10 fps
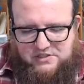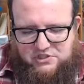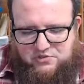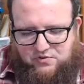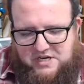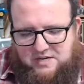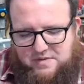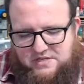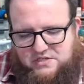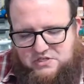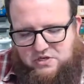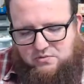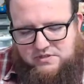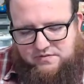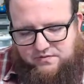stream is so
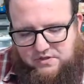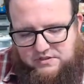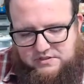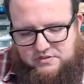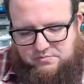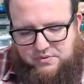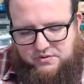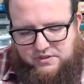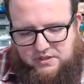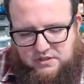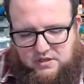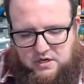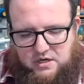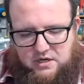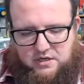different to building
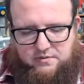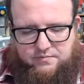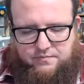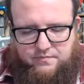on.